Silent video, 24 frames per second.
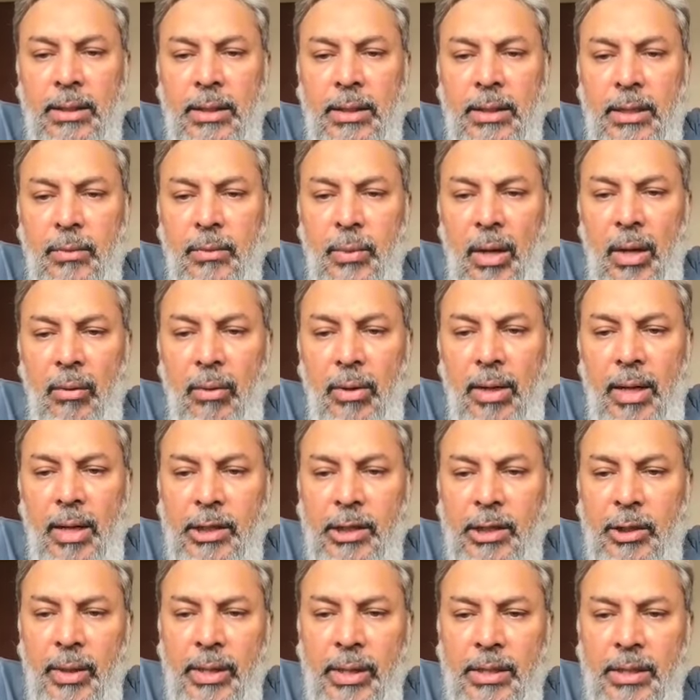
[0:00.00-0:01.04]
Keenan says, will
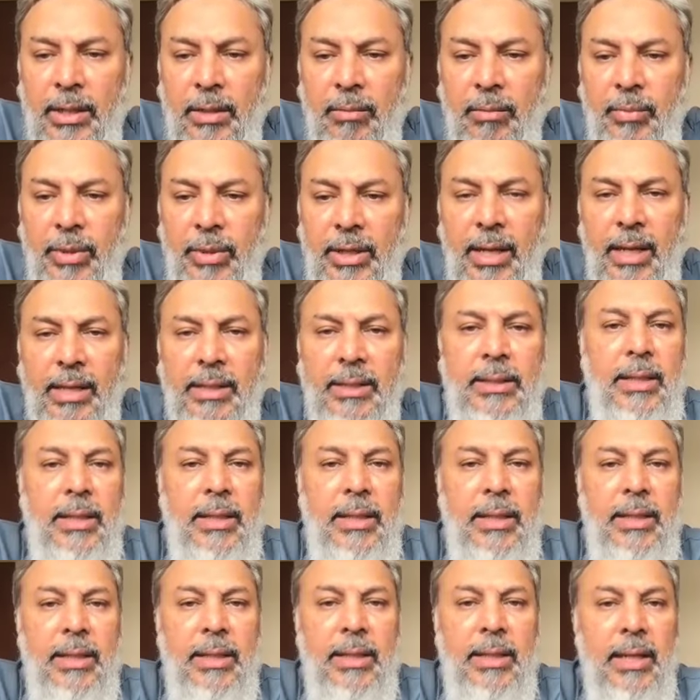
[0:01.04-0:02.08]
our graduation be
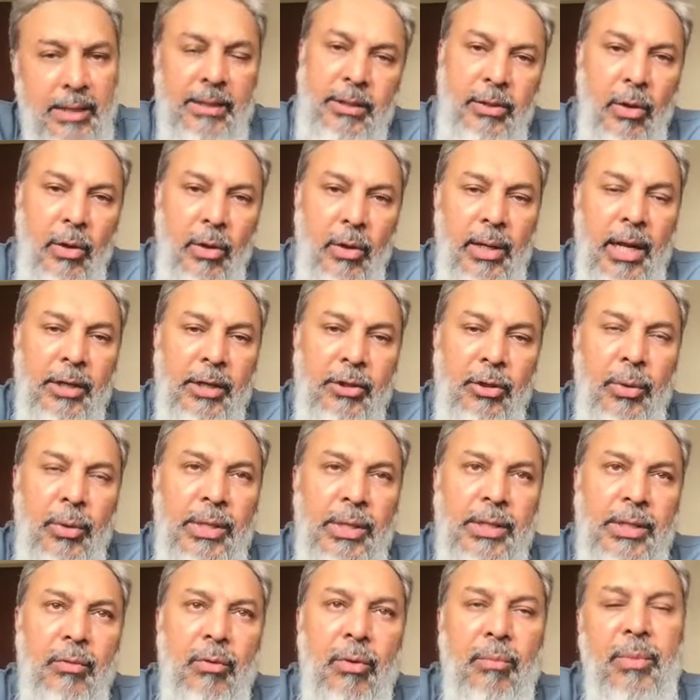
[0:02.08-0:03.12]
next year? Yes, your
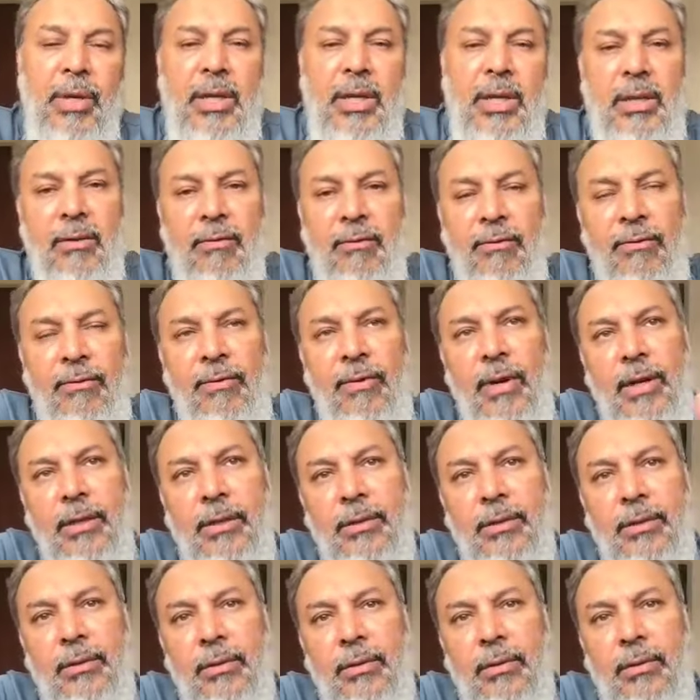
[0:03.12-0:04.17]
graduation will be in the
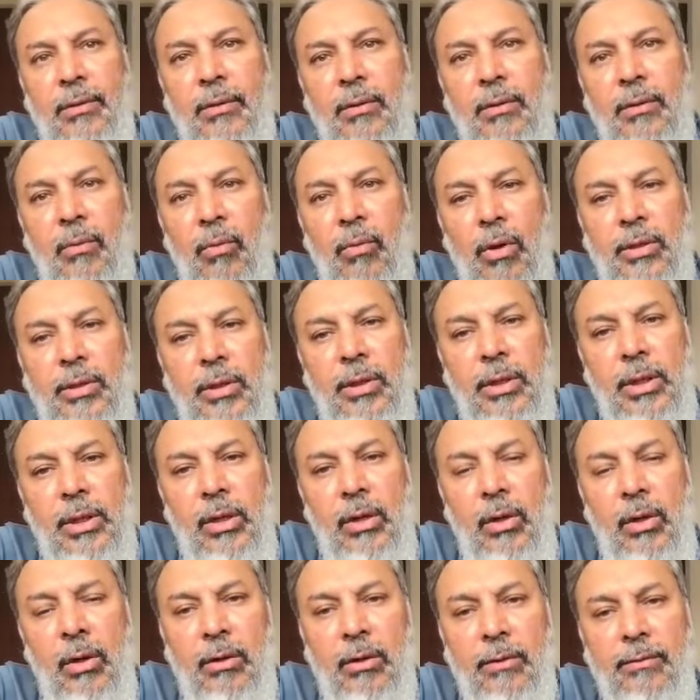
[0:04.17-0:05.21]
first
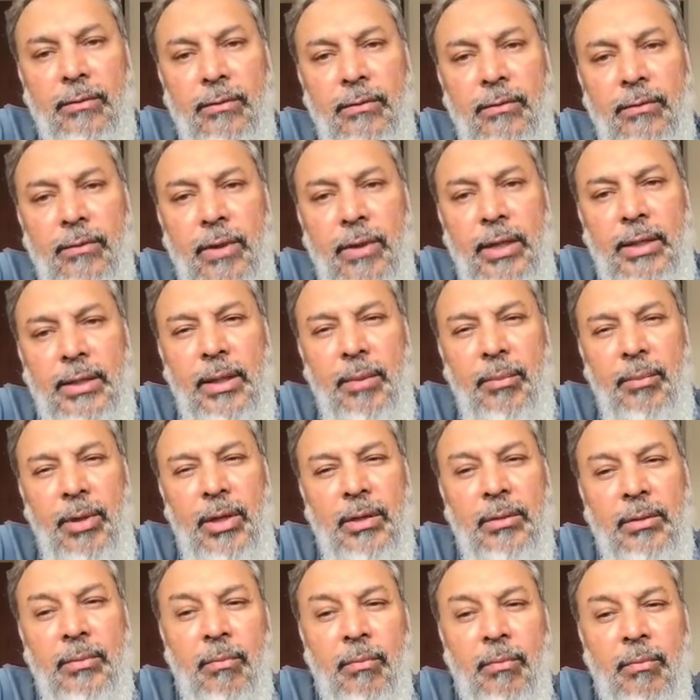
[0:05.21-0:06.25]
quarter of
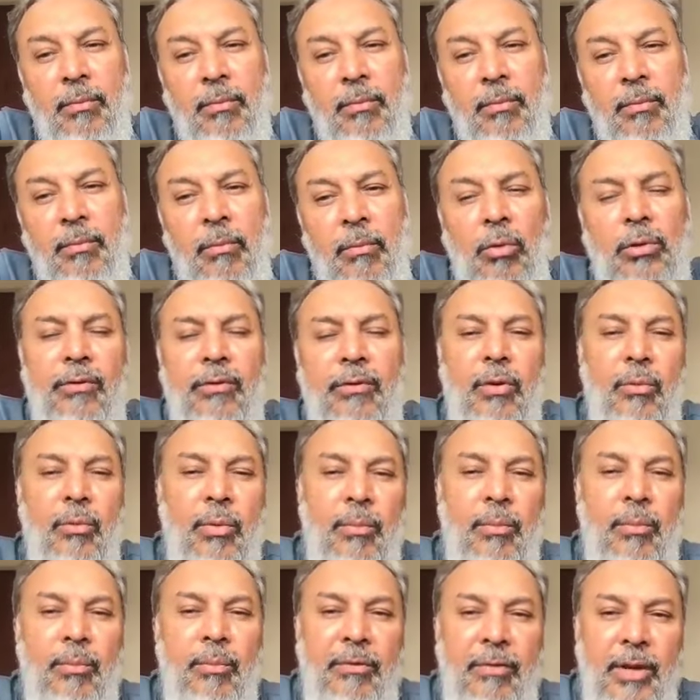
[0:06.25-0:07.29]
next year, because most
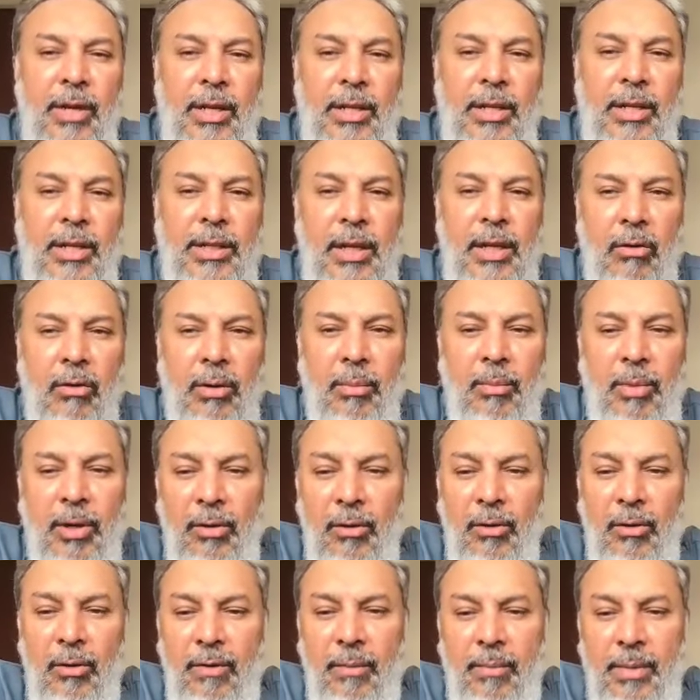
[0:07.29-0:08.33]
of you will be finishing
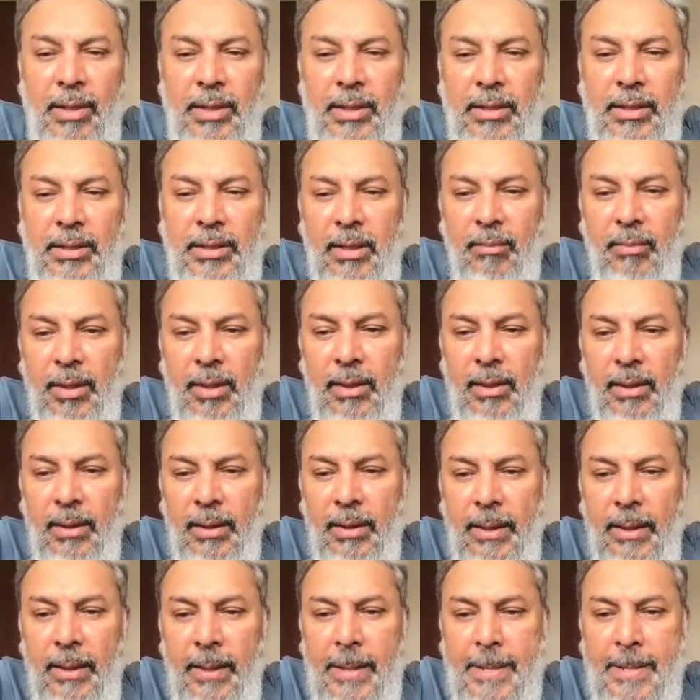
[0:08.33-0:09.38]
around about November,
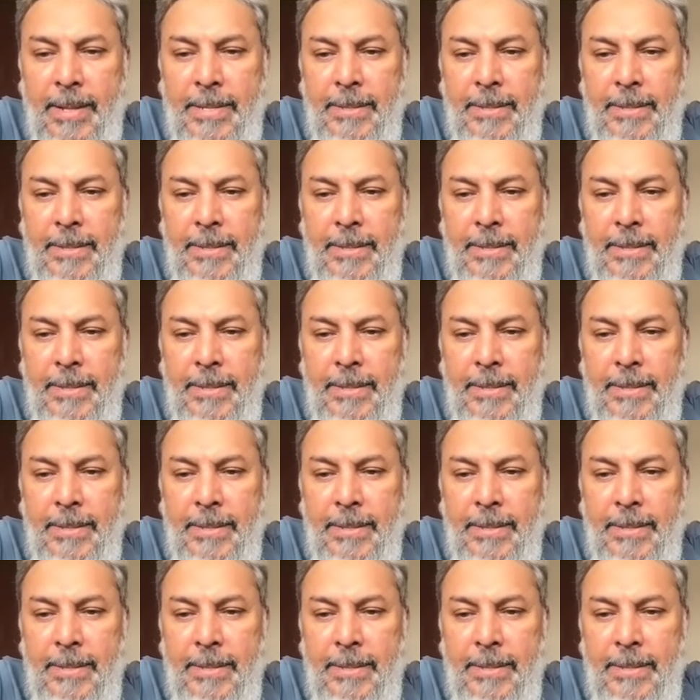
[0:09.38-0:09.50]
December.